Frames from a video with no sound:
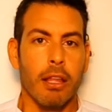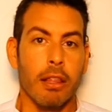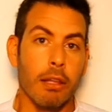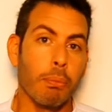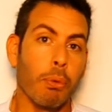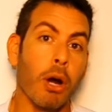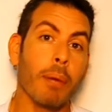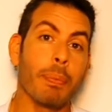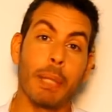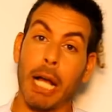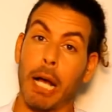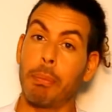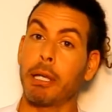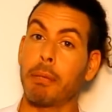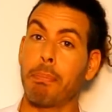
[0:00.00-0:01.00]
the more I'm
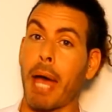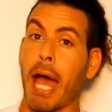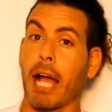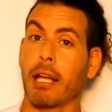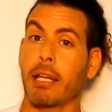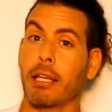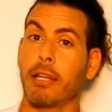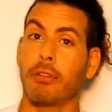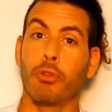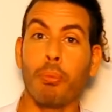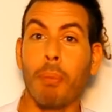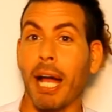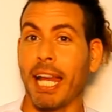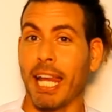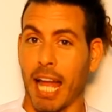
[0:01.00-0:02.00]
coming back into
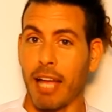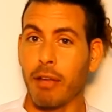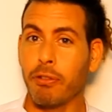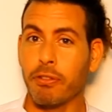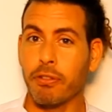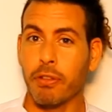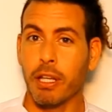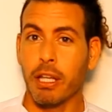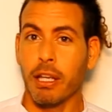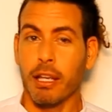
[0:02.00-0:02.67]
my life,